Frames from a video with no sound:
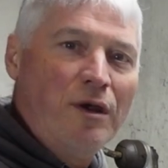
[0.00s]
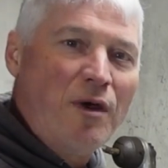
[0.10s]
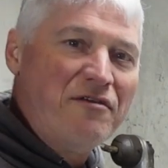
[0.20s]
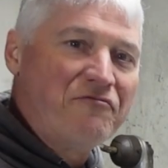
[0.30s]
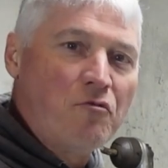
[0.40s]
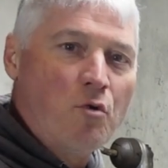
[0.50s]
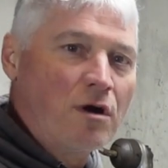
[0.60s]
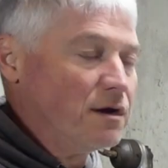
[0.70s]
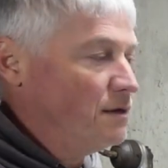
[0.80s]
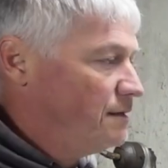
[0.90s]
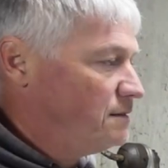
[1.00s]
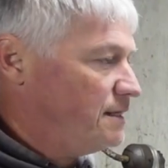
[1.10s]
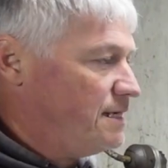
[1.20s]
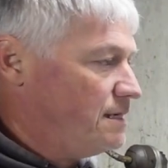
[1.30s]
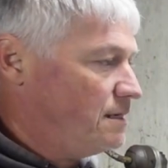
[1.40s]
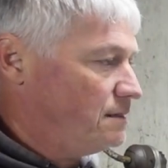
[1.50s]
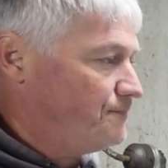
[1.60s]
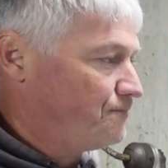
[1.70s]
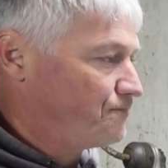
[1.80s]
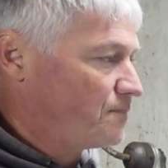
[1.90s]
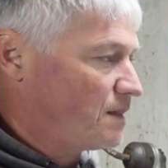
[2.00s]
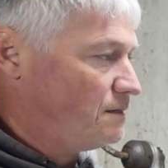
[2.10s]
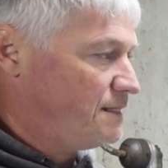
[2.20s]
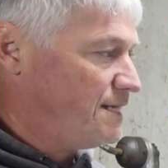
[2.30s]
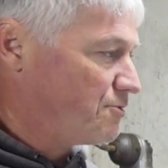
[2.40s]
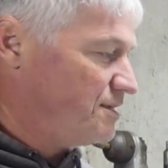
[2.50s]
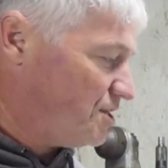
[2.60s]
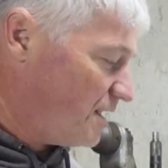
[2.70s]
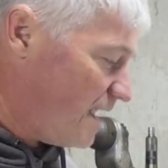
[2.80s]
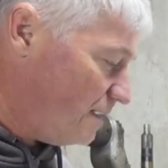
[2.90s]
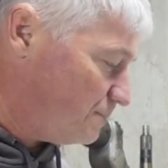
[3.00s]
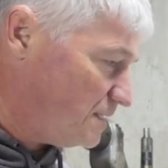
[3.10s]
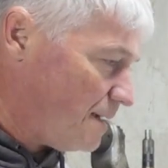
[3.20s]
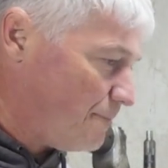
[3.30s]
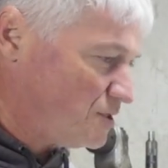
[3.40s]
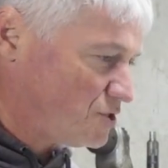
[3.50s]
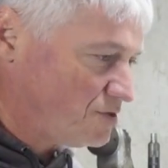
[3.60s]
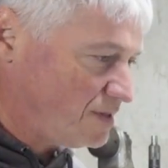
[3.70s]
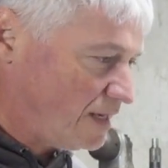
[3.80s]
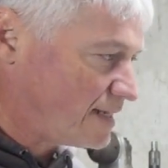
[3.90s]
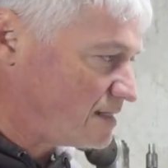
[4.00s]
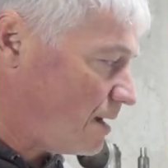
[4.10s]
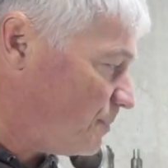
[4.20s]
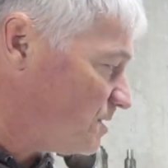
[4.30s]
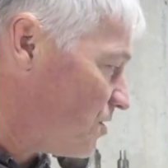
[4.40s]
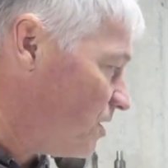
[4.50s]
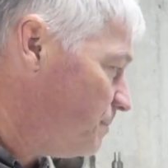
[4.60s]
we wait for the degreaser to get up the temperature, the next up is going